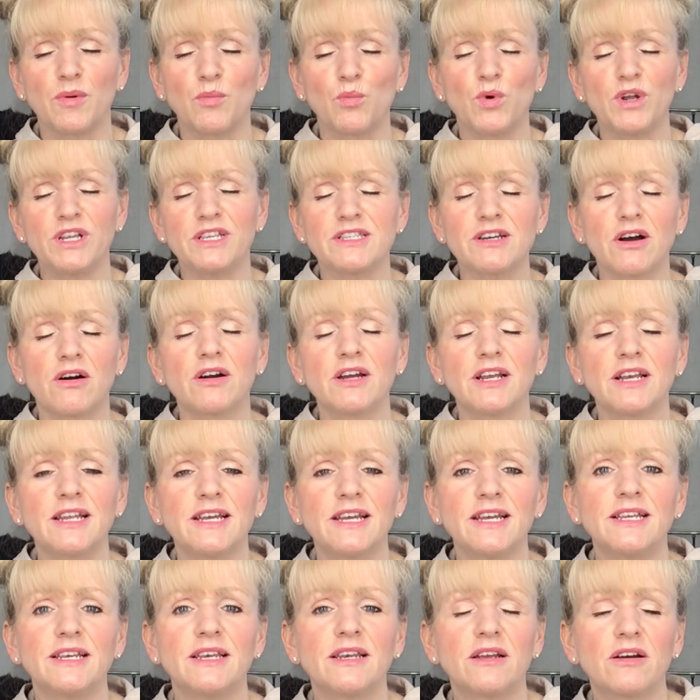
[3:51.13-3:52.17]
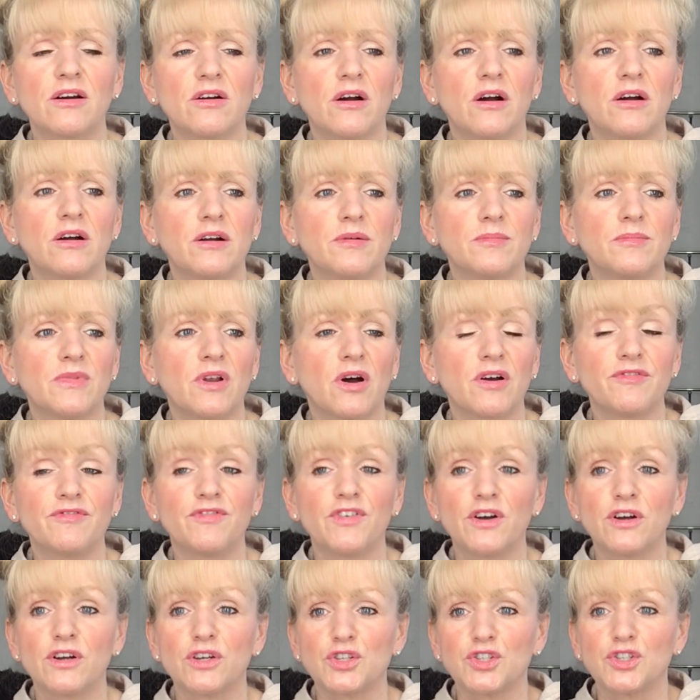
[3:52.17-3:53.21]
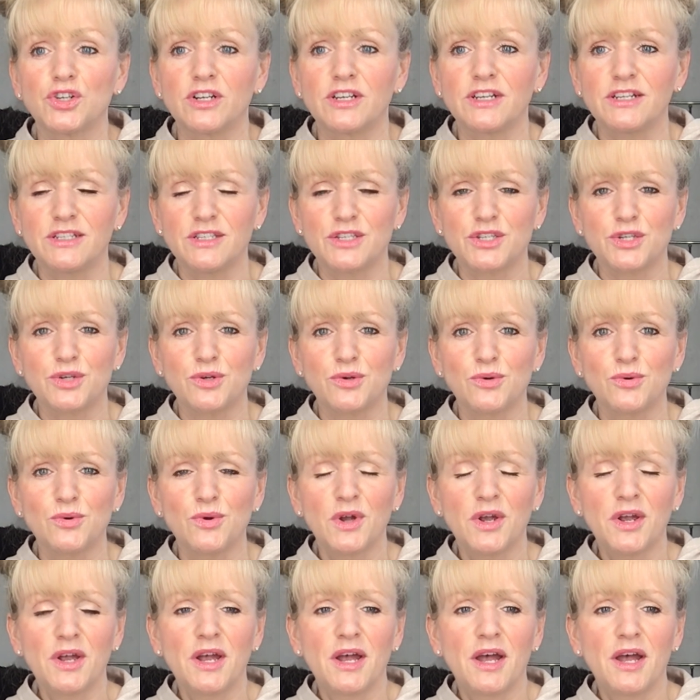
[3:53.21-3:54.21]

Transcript: And we dial in, like virtually, to